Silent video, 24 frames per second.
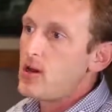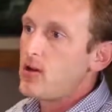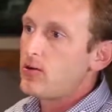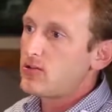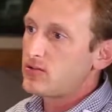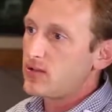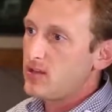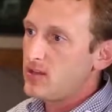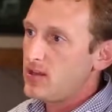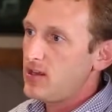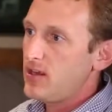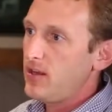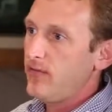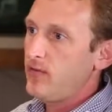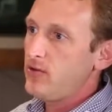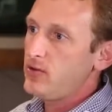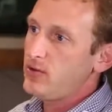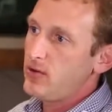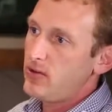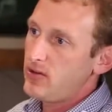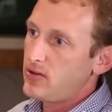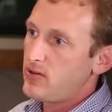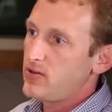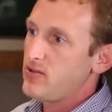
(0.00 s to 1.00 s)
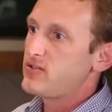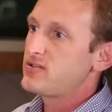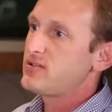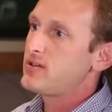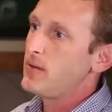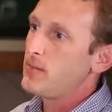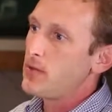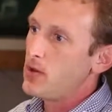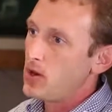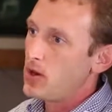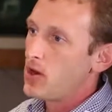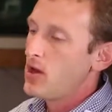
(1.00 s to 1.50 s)
So I think if you do it during the
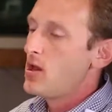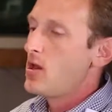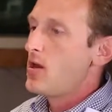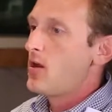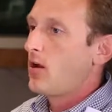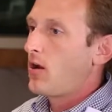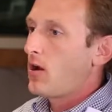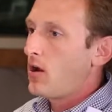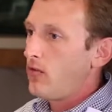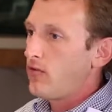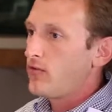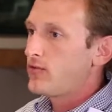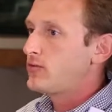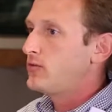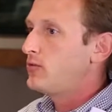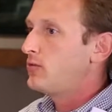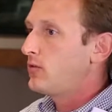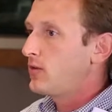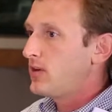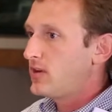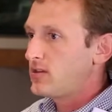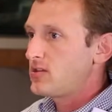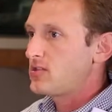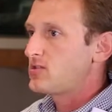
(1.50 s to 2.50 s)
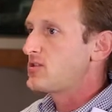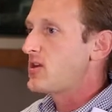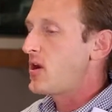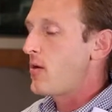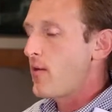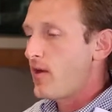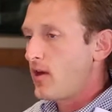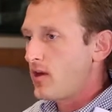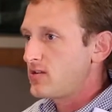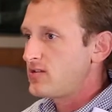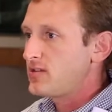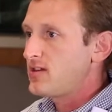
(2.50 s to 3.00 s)
summer, call the school, get the shot
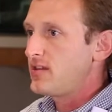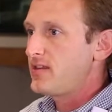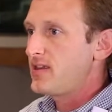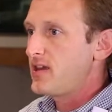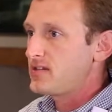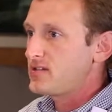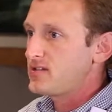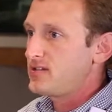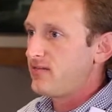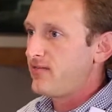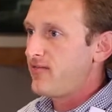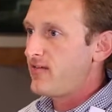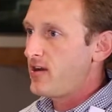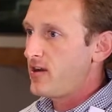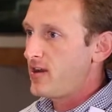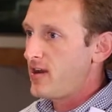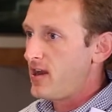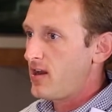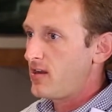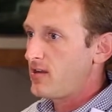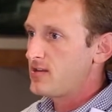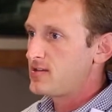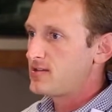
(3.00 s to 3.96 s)
records, get that stuff figured out.